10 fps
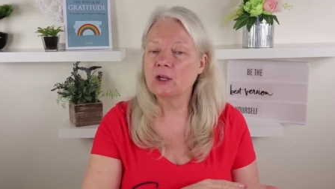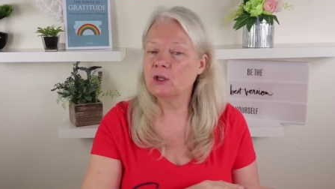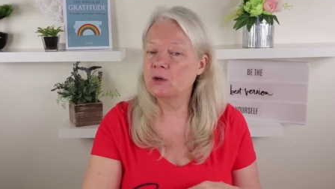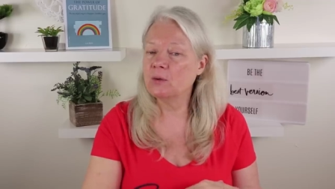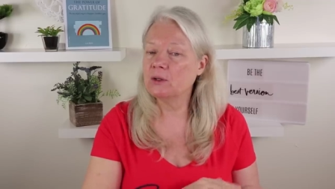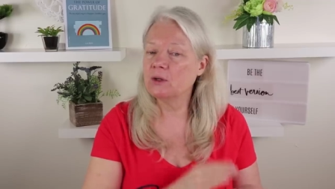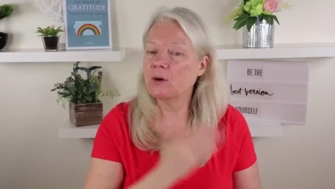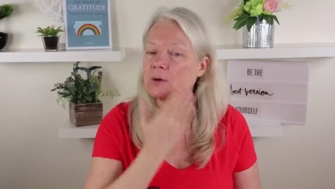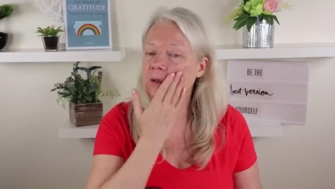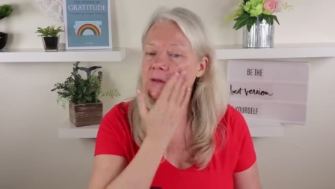you will
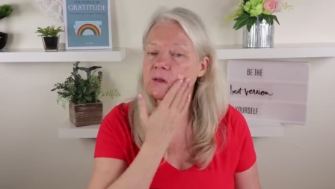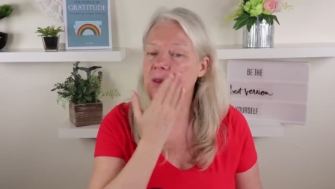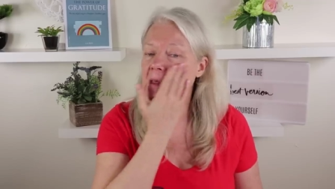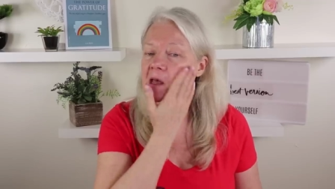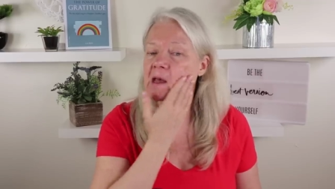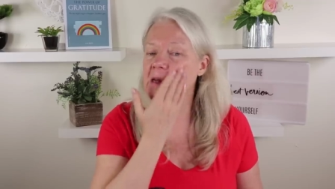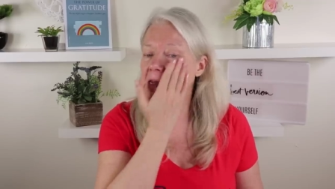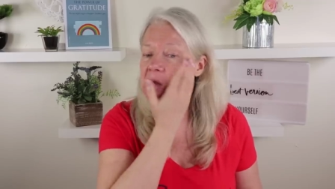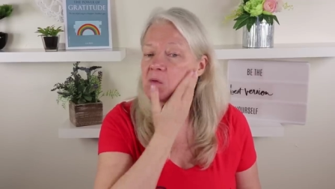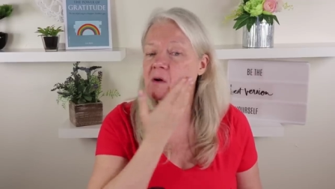notice that
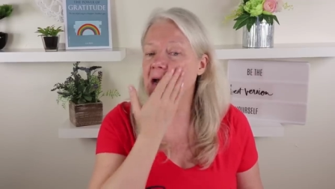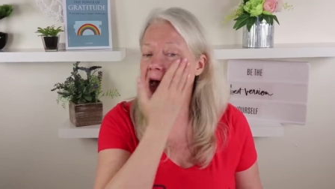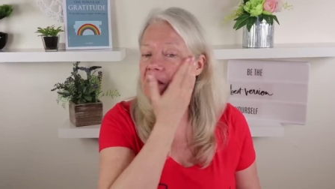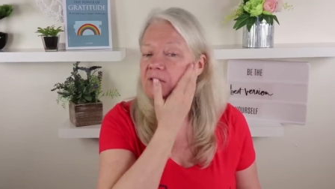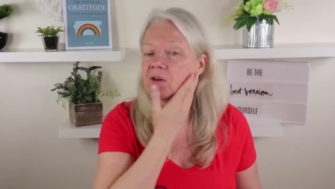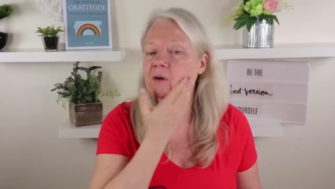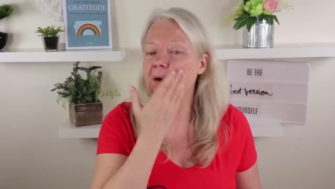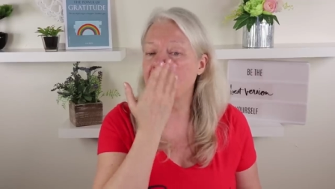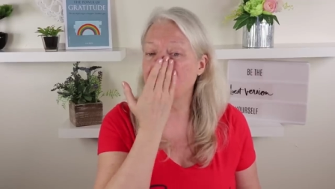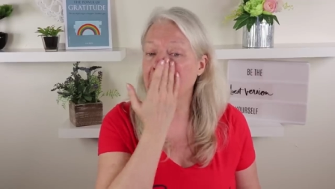it will
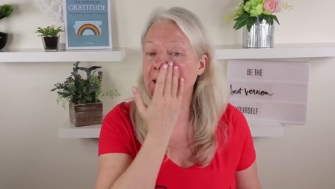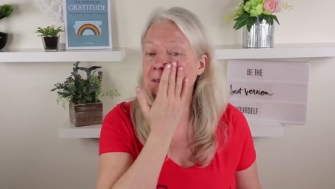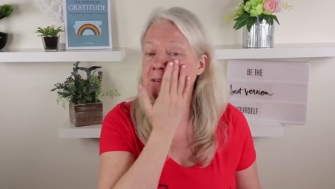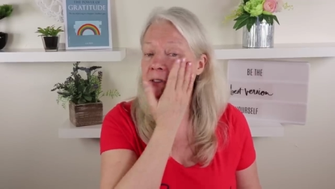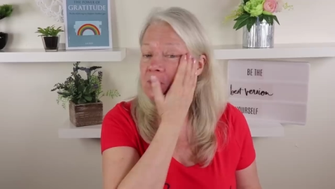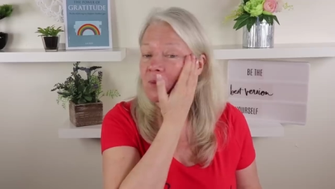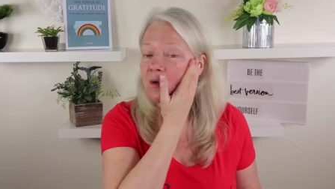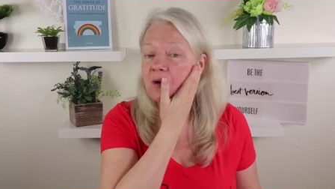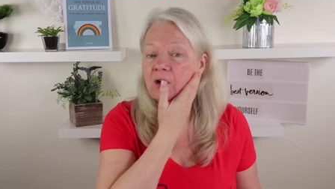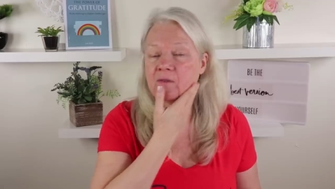cover, because it's
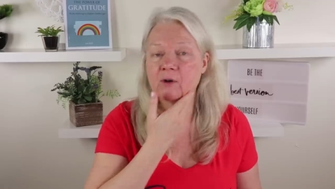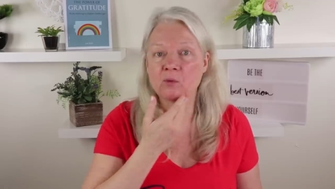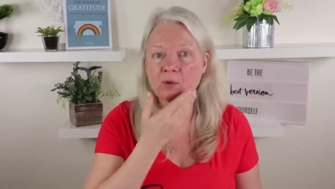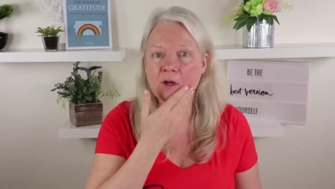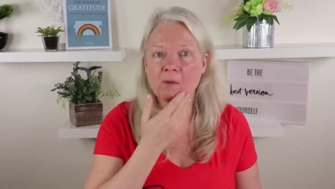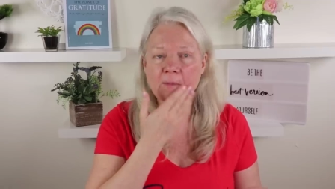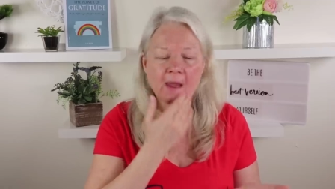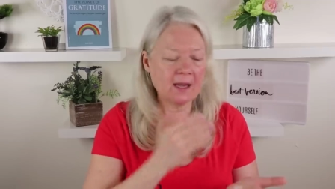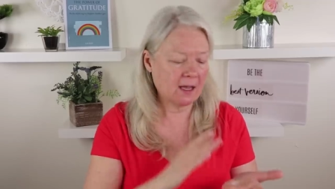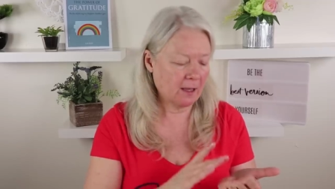more of a real
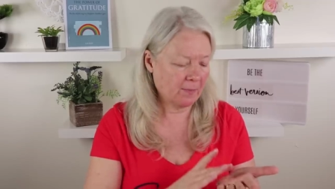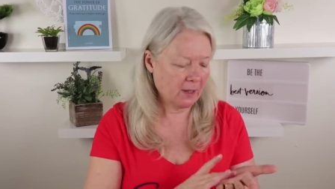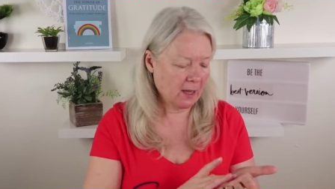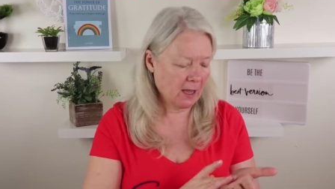makeup,